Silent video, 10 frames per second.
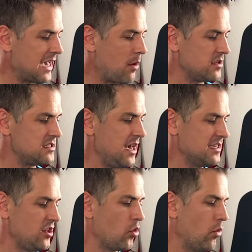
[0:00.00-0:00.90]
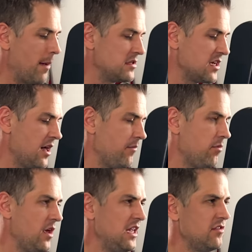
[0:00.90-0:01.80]
I would say is on their website
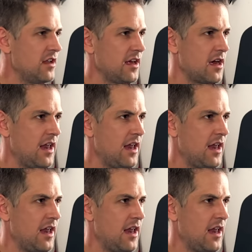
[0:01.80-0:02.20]
and even like on